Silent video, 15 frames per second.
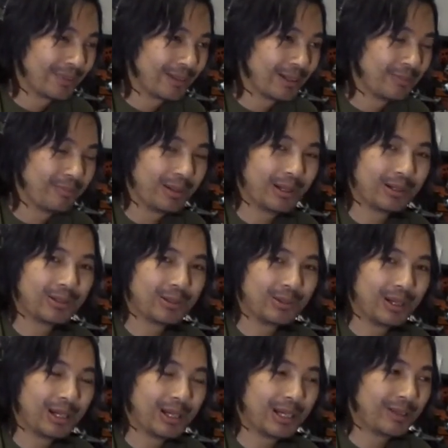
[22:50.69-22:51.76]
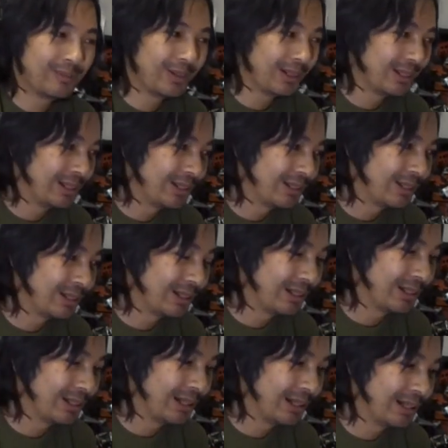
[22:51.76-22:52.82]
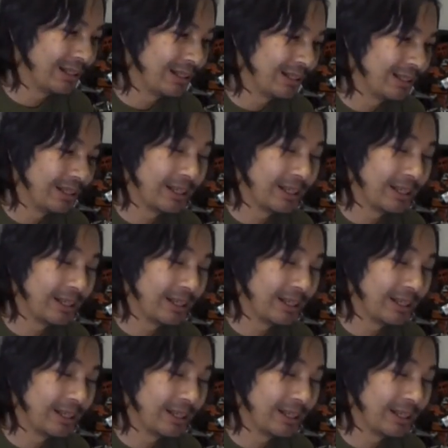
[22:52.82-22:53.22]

compared to not having a heatsink, and